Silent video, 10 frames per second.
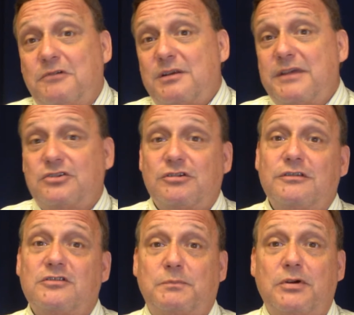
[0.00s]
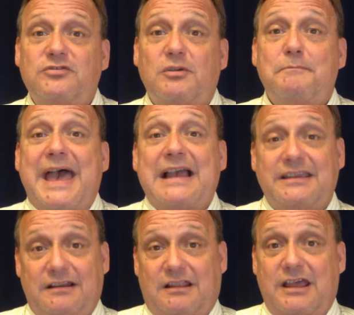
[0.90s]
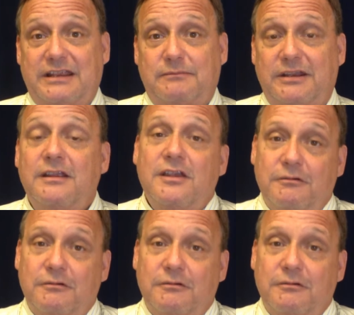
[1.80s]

want to make sure those bones are back in alignment.